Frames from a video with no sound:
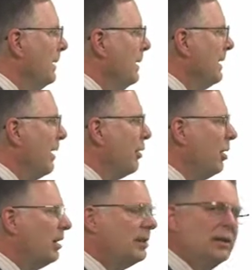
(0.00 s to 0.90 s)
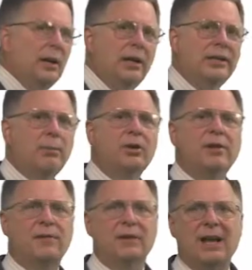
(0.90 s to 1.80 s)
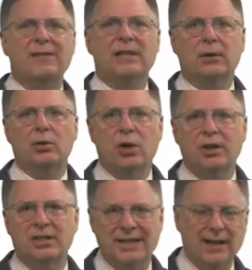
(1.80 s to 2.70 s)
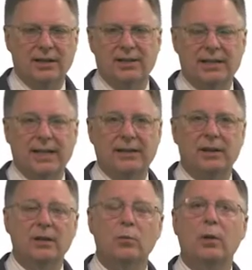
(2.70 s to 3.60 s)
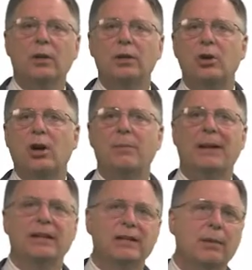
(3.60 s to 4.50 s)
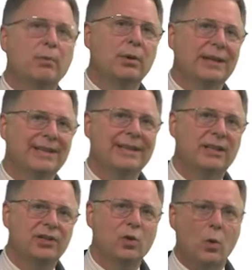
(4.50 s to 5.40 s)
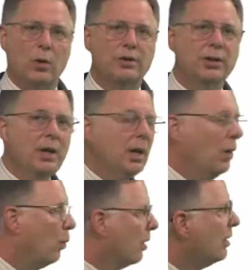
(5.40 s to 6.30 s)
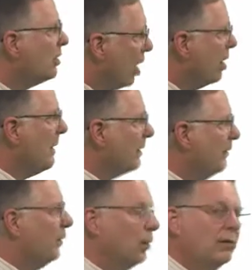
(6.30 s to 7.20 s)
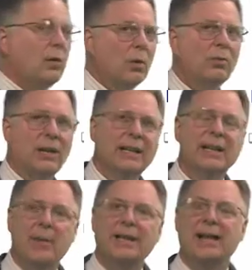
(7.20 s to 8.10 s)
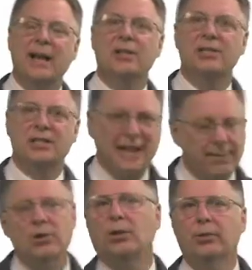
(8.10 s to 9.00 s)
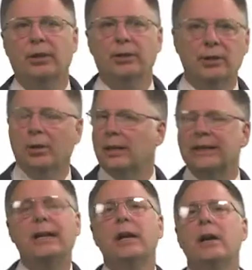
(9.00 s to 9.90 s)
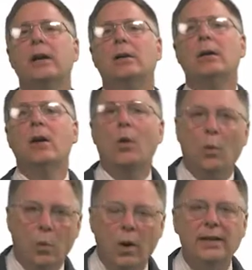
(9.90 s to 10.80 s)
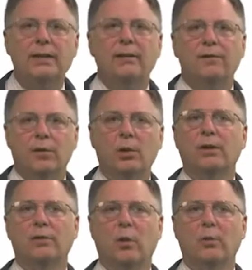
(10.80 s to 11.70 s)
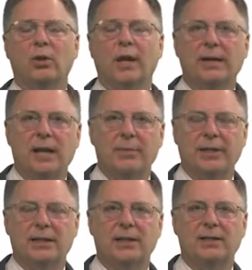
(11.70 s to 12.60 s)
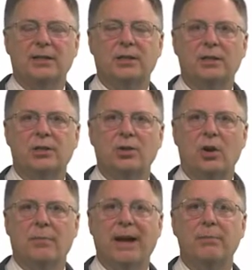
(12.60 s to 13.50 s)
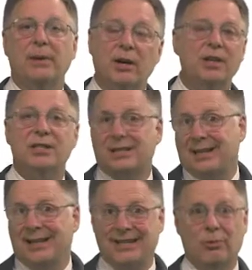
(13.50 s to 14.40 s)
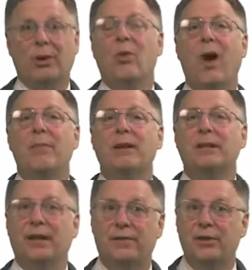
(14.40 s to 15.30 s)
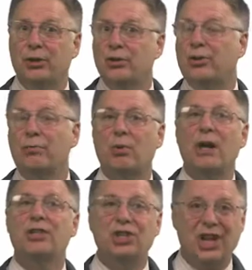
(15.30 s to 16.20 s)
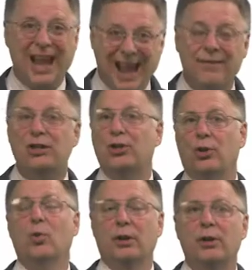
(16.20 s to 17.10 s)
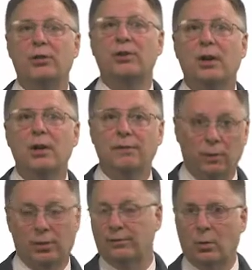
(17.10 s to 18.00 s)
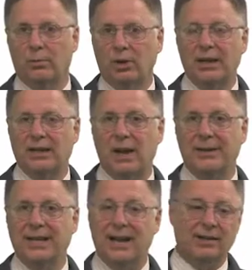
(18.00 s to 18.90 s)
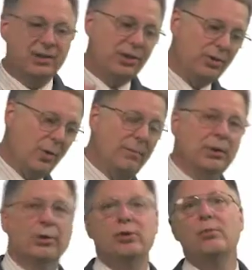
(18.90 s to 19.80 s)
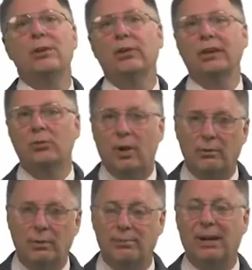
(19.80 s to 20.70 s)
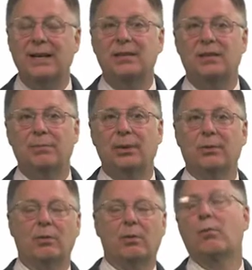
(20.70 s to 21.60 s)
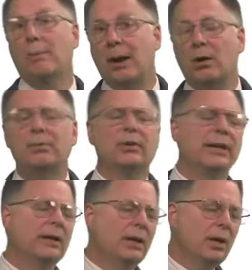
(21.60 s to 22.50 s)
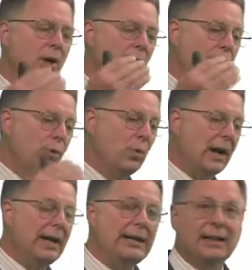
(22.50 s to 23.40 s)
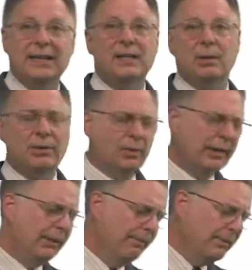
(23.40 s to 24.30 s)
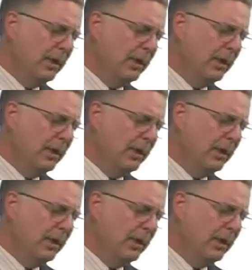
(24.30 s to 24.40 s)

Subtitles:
Now, there are a number of different life cycle cost analyses out there, and we're going to talk about a number in this course. We're going to talk about the full and formal economic analysis. Absolutely. You're going to hear what full and formal economic analysis is all about, because it's a requirement that if you do certain projects, you have to do one of those full and formal economic analysis. Do I build a new building? Do I replace a build or repair a building? Do I lease a building?